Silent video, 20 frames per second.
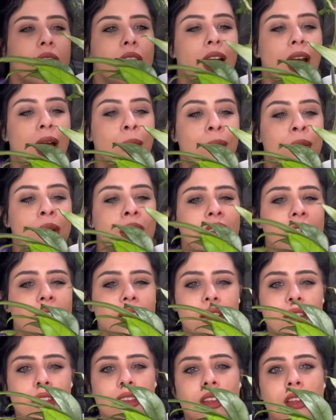happening
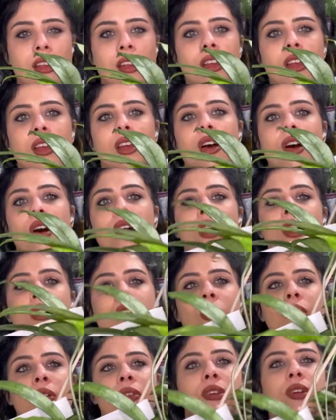all
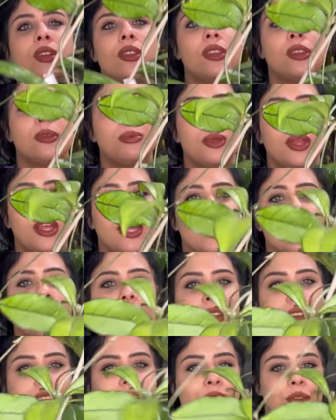over this plant,
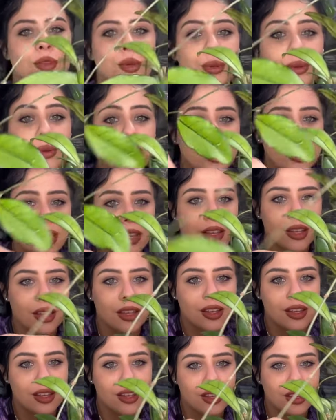truly.
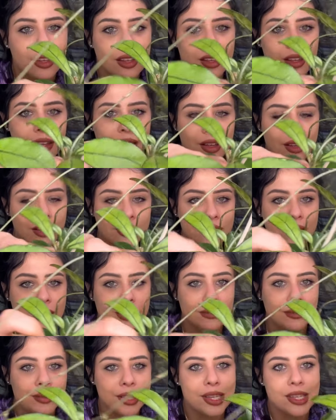
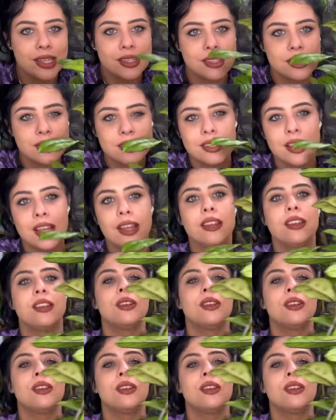It is a sight